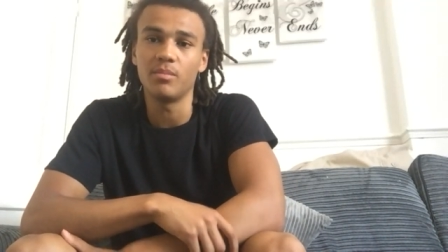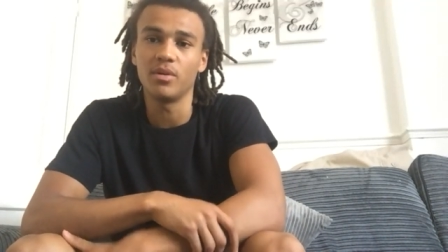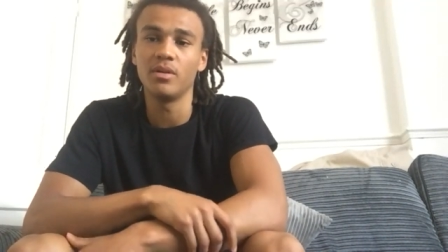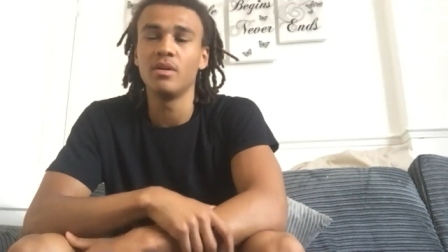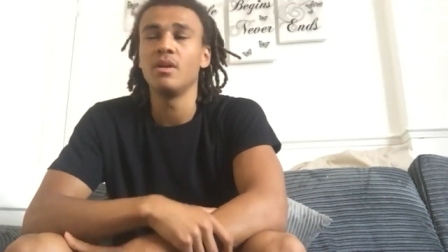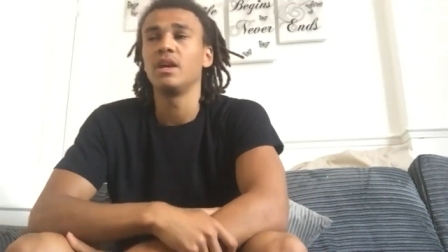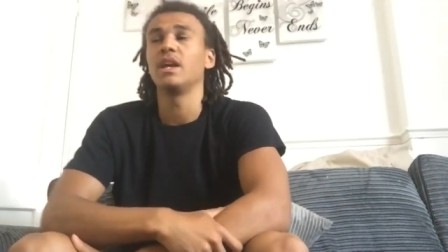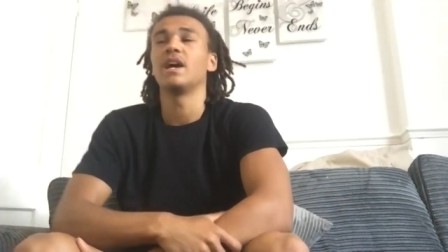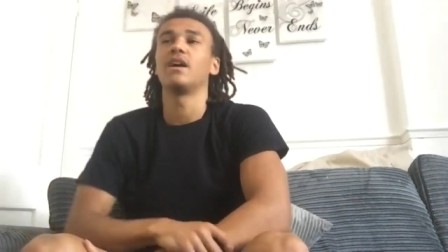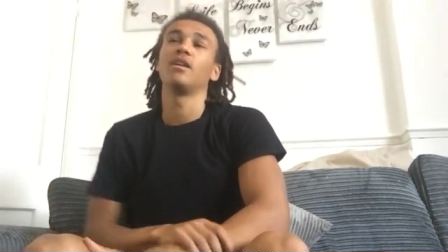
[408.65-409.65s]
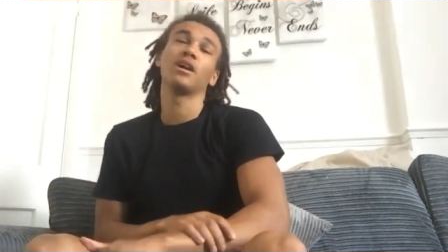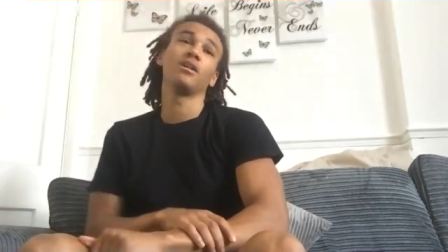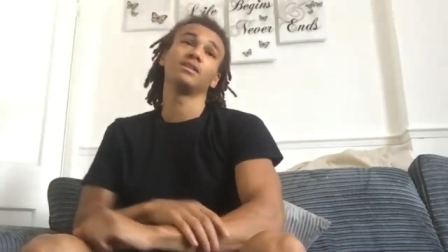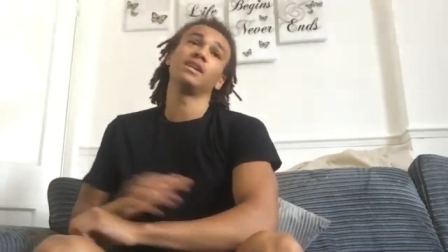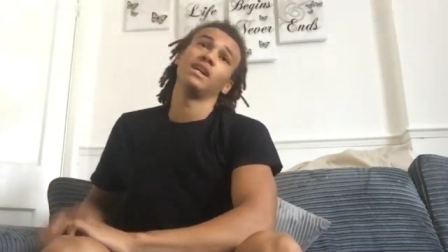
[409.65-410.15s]
But yeah, like I
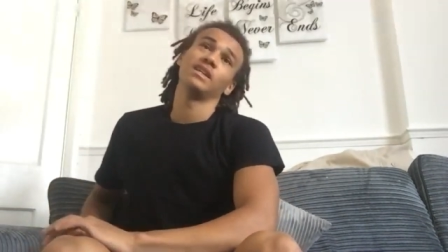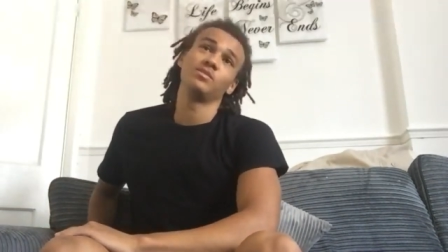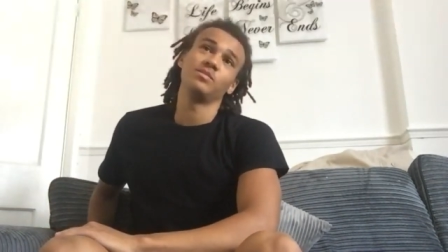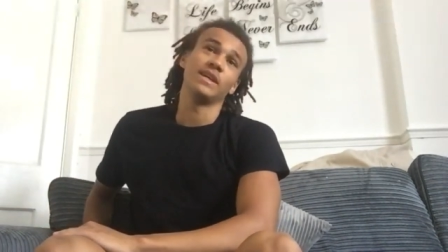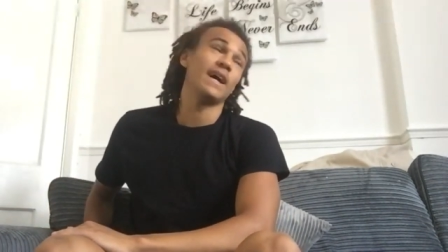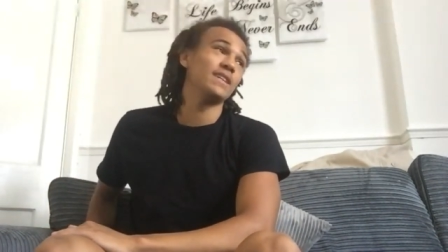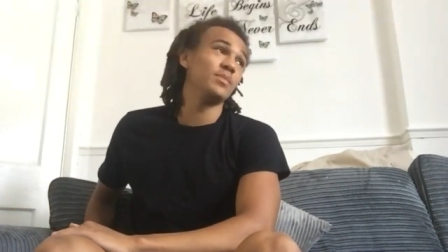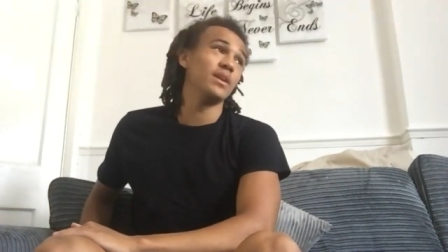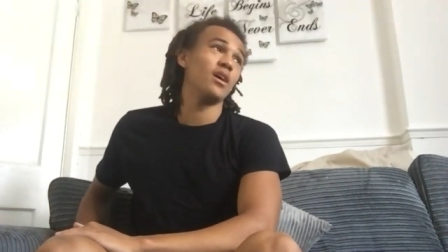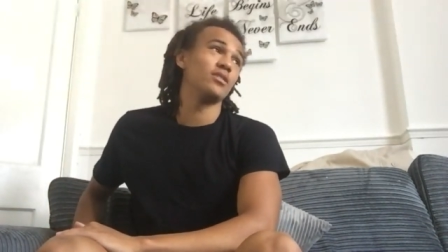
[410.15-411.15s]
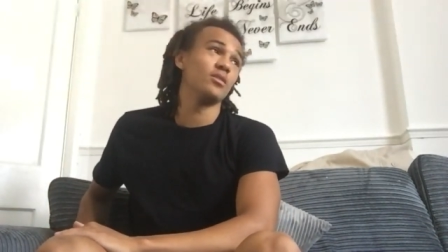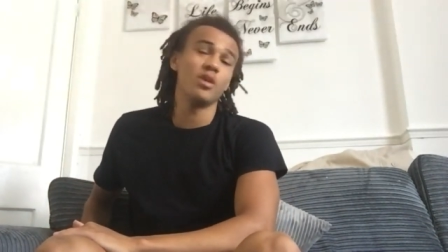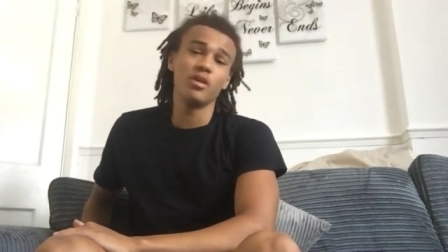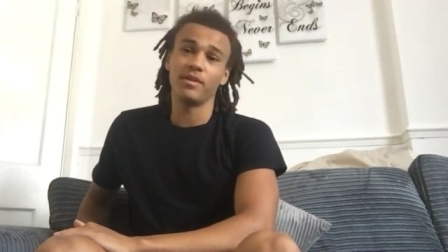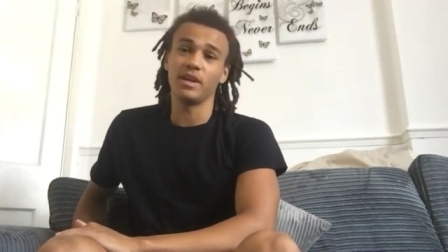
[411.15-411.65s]
was saying, it has been hard to
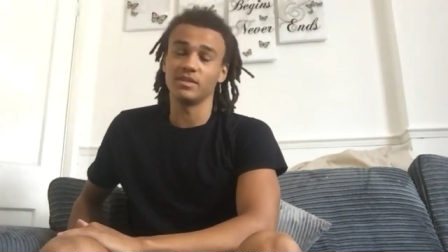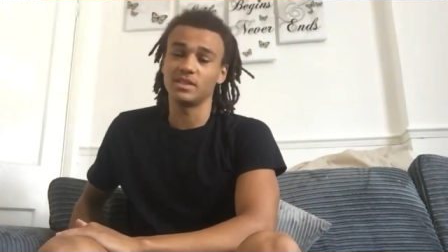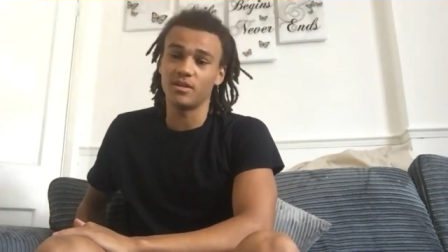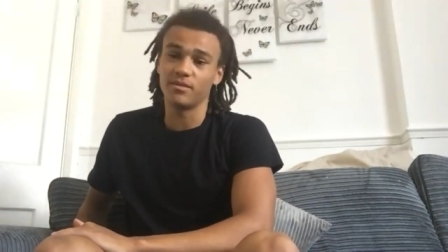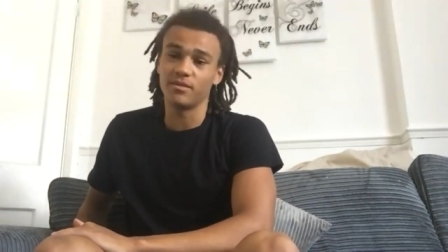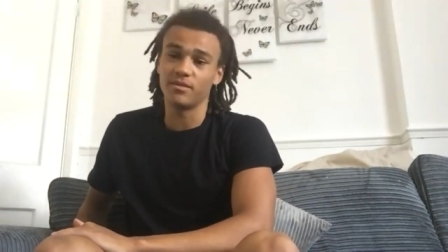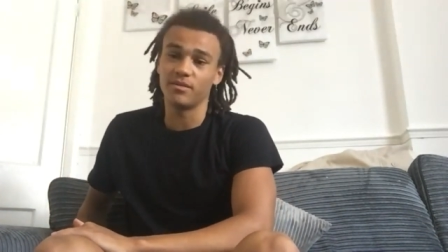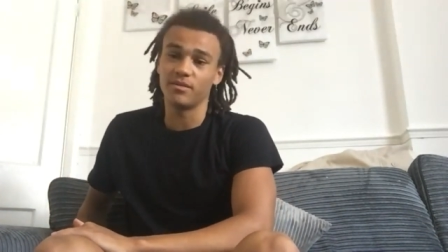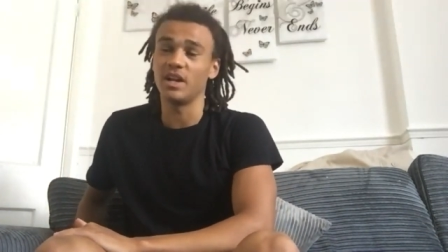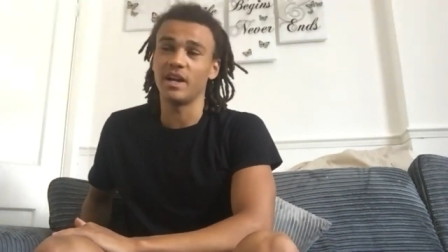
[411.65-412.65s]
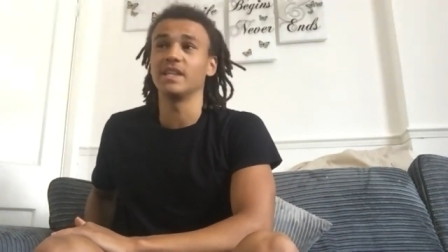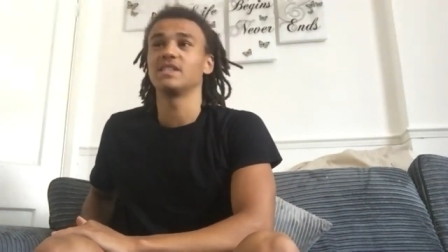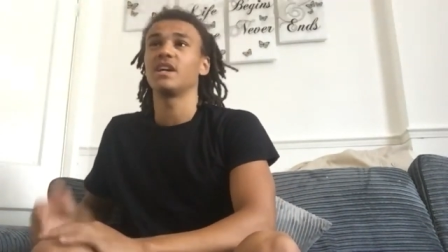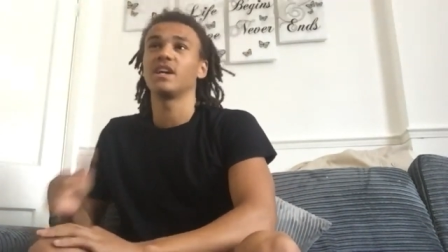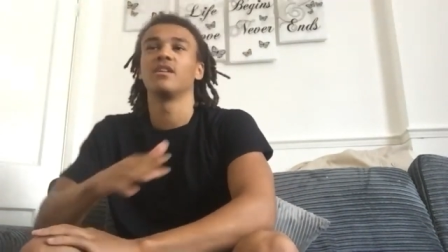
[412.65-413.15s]
motivate yourself because it's
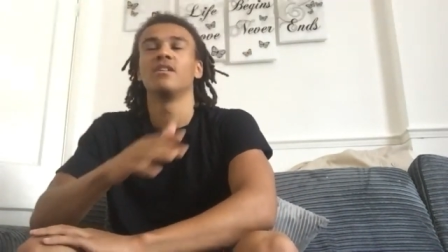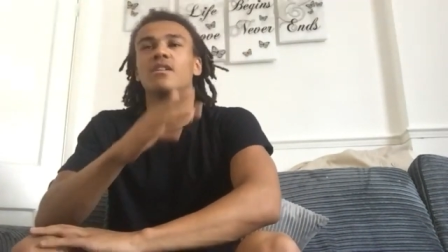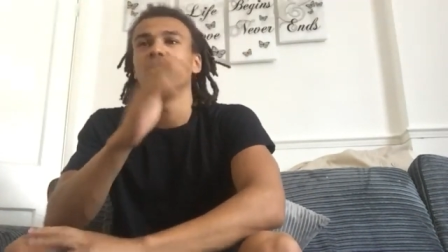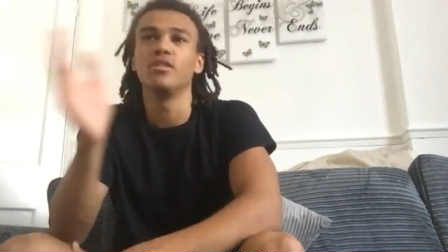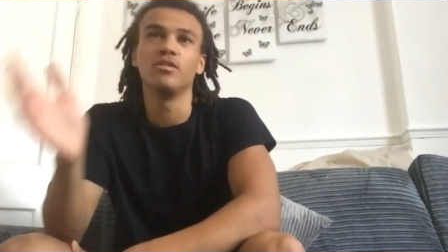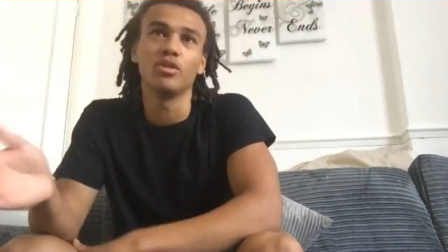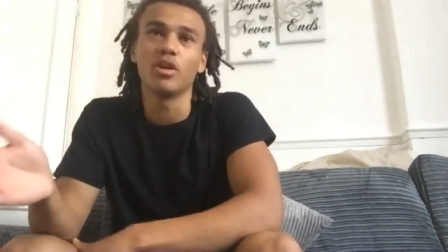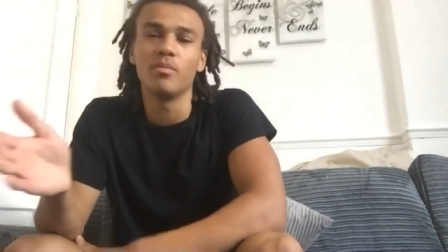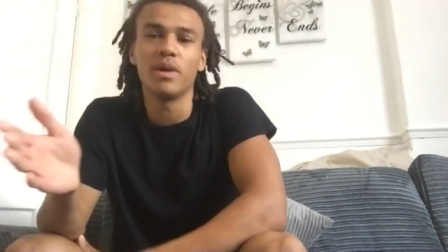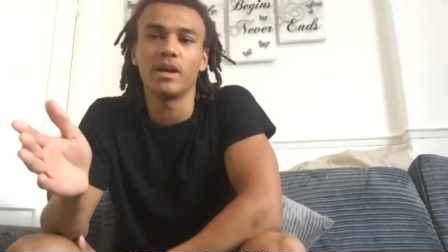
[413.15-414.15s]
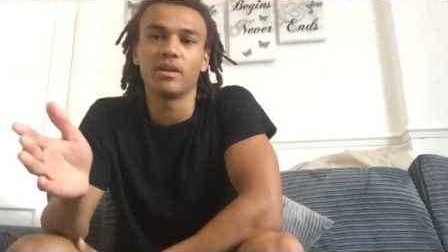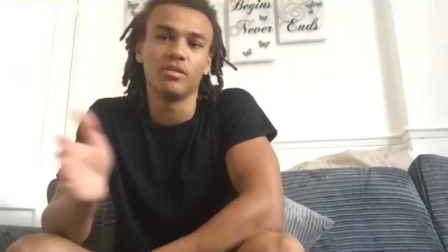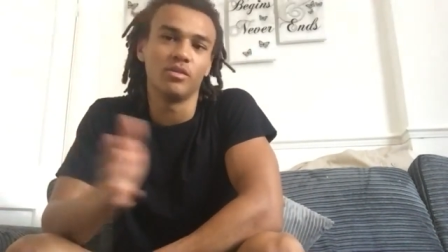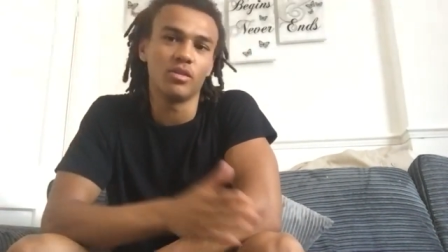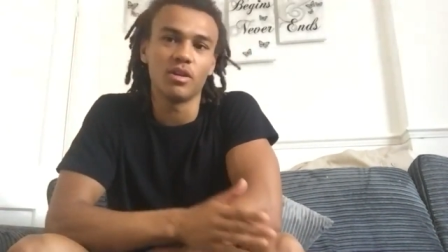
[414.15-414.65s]
like you're going back,
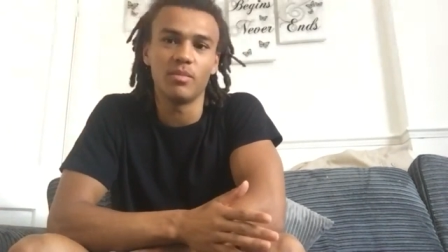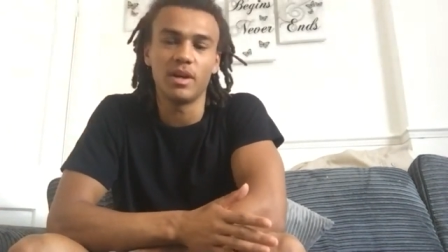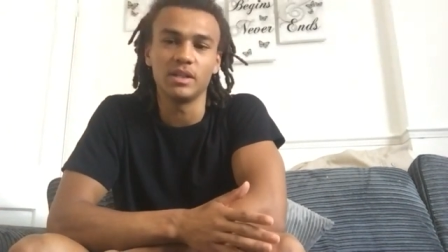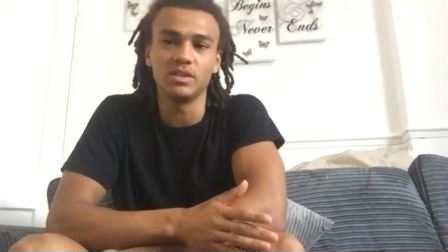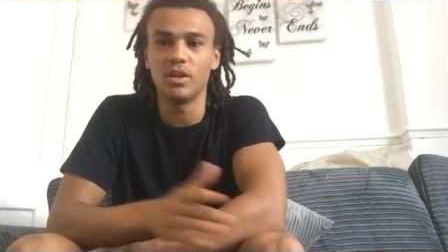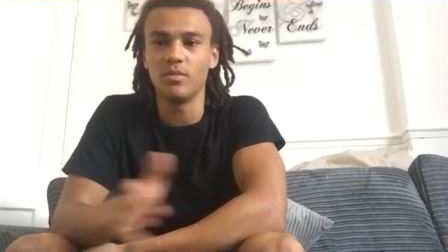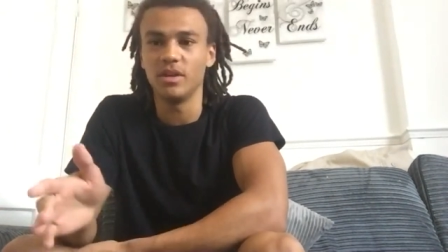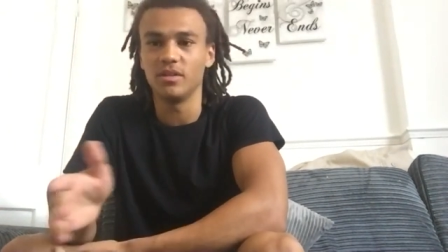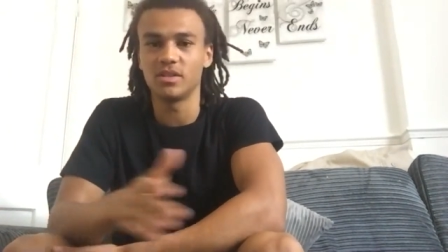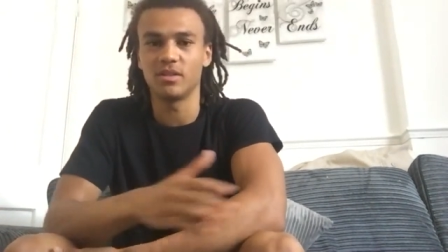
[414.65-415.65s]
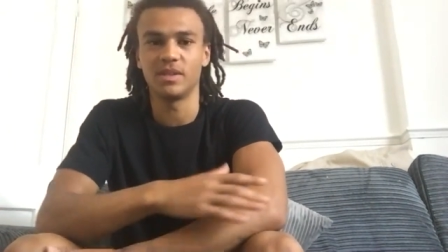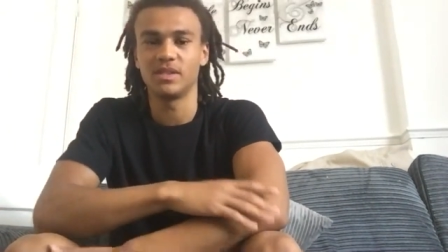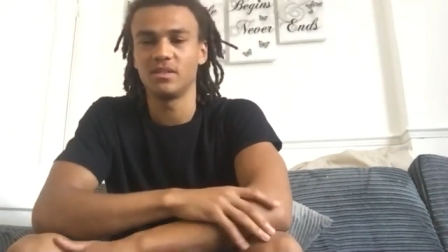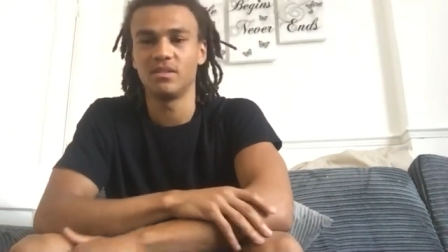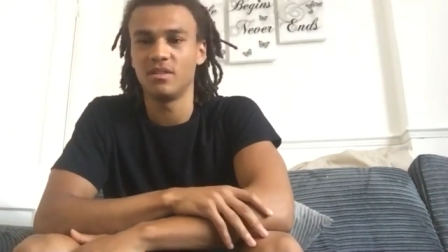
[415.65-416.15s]
you're not going back. Do you know what I mean? So it's